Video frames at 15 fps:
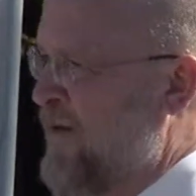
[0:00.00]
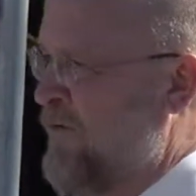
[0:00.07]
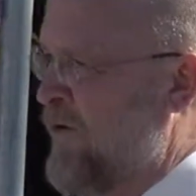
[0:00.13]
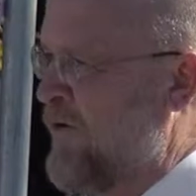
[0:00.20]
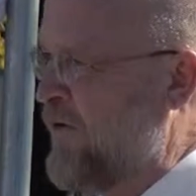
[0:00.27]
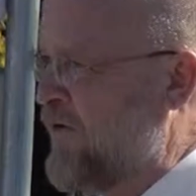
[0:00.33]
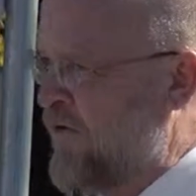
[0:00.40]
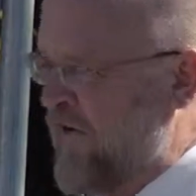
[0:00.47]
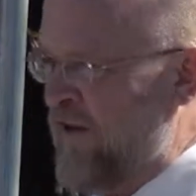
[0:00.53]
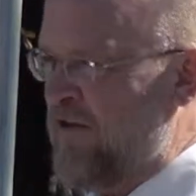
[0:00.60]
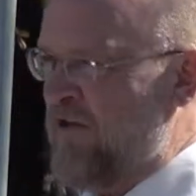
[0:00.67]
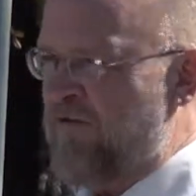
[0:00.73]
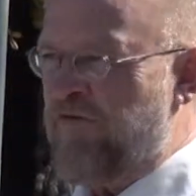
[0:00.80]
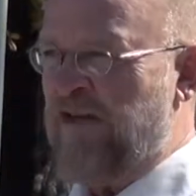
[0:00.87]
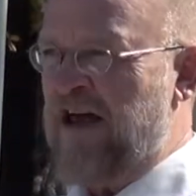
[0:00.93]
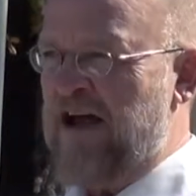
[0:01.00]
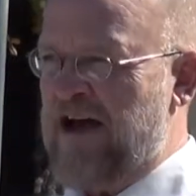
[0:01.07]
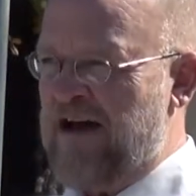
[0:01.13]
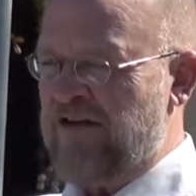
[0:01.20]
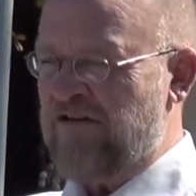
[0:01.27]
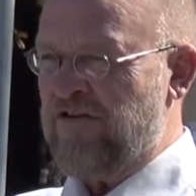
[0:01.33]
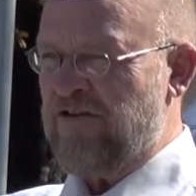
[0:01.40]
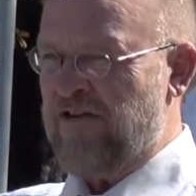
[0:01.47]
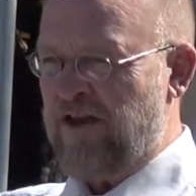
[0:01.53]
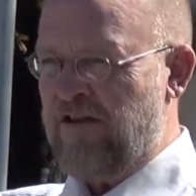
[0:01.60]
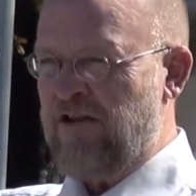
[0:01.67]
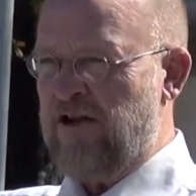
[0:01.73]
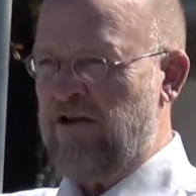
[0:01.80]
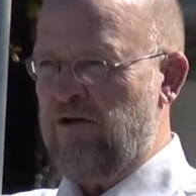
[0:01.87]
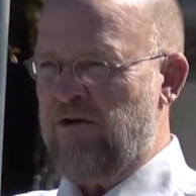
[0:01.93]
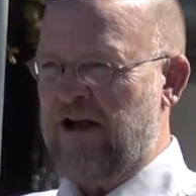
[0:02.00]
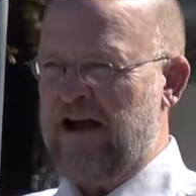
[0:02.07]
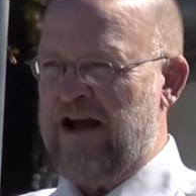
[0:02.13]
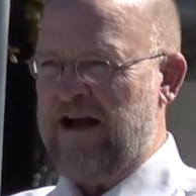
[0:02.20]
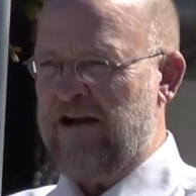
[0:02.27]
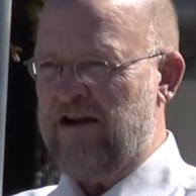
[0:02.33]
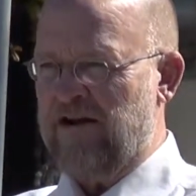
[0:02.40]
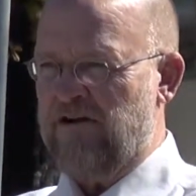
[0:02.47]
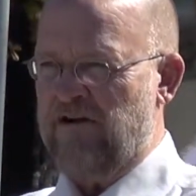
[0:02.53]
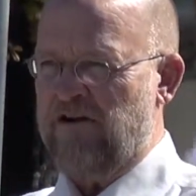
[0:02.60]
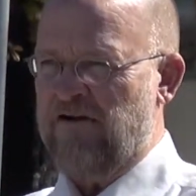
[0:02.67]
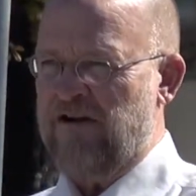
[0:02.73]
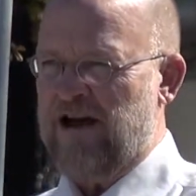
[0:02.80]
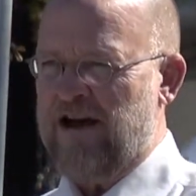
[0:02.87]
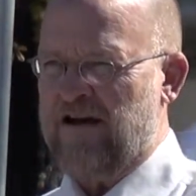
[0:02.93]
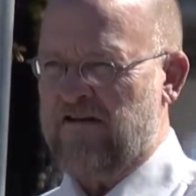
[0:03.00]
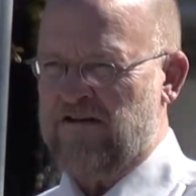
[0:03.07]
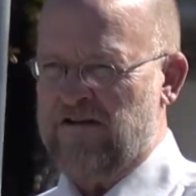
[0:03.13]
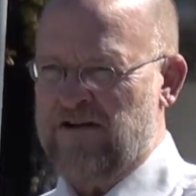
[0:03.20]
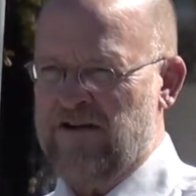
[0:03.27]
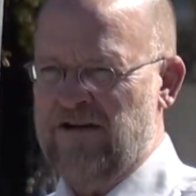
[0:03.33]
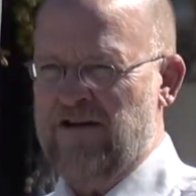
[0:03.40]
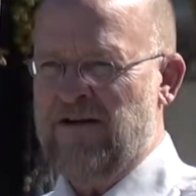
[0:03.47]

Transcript: We would see the flash, and then you would hide under your desk.